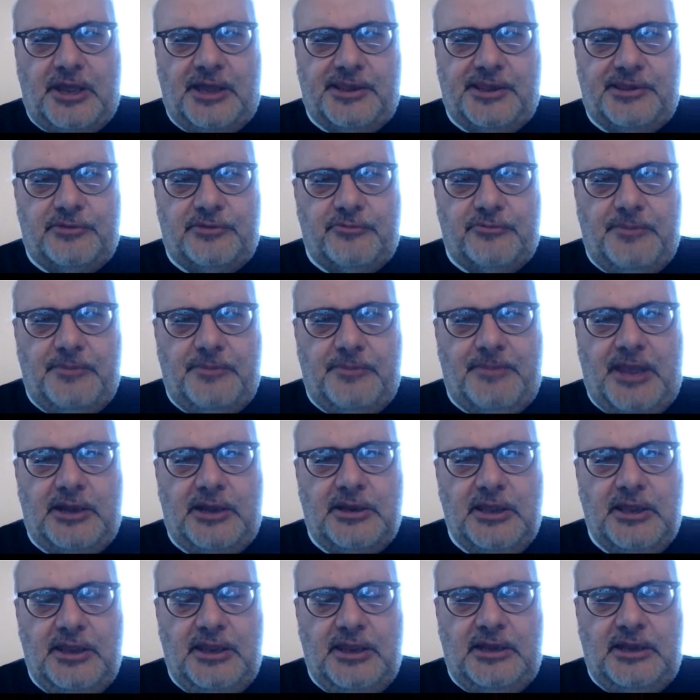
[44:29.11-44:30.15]
has to
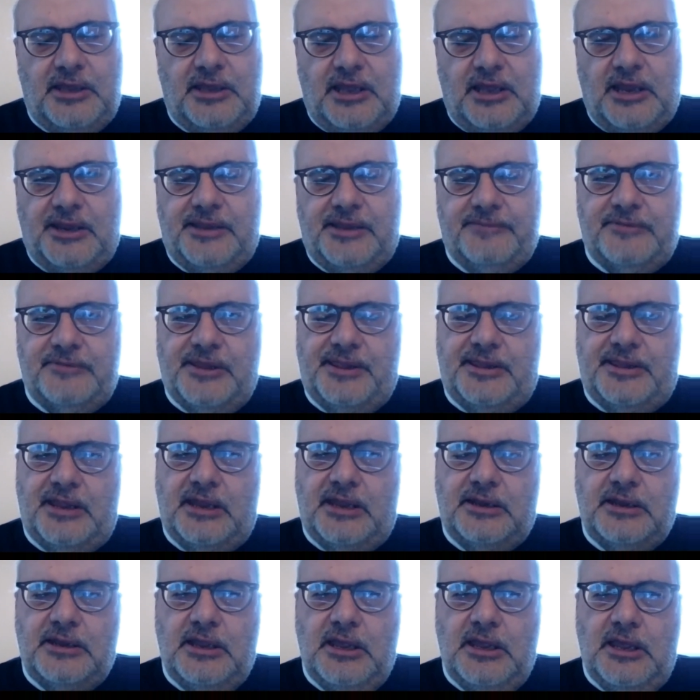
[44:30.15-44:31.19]
remain in the hands of the state.